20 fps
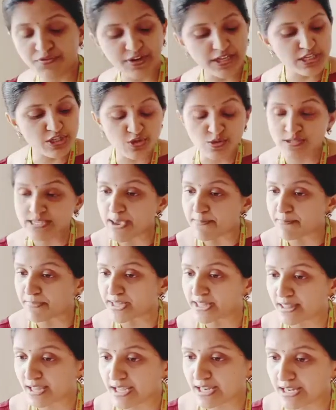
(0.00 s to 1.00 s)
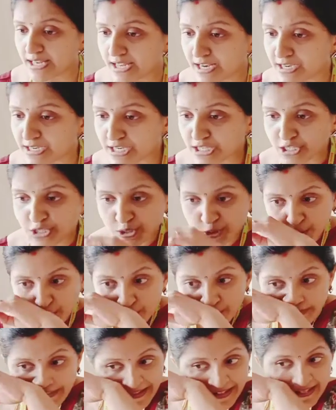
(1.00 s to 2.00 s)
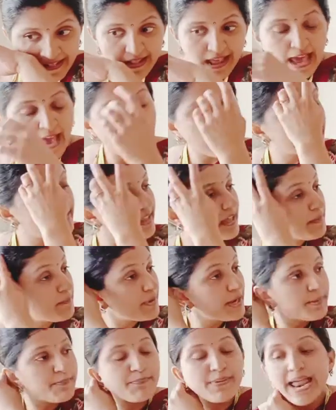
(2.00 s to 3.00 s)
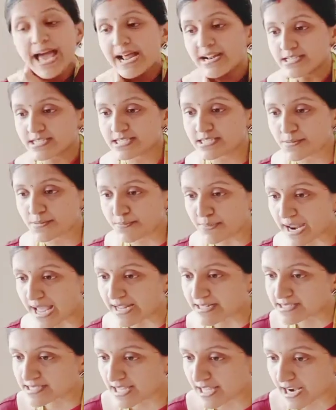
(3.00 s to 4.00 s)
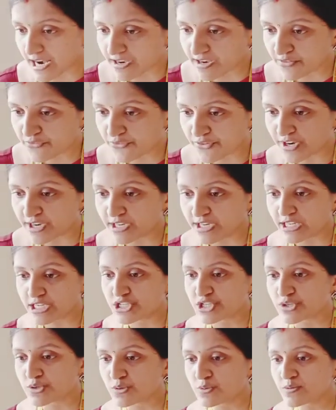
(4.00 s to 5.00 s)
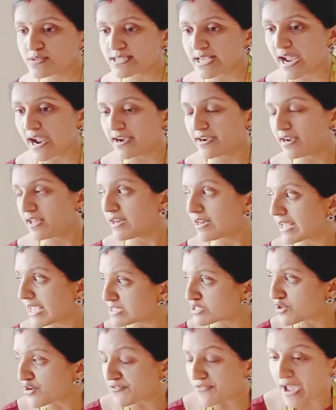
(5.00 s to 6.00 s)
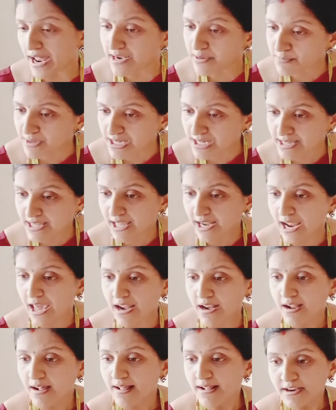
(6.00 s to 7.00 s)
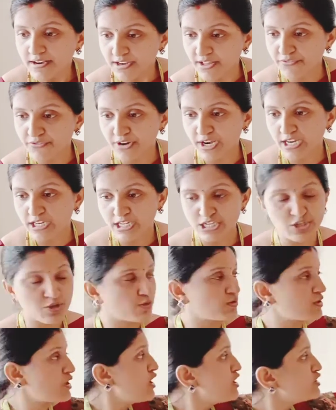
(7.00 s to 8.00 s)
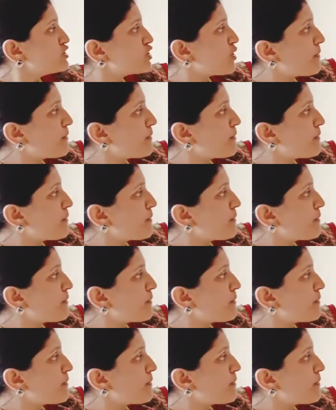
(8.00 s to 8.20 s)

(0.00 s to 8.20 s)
tissues, epithelial tissue, and then in plants there are different tissues, and in case of animal there are different tissues. So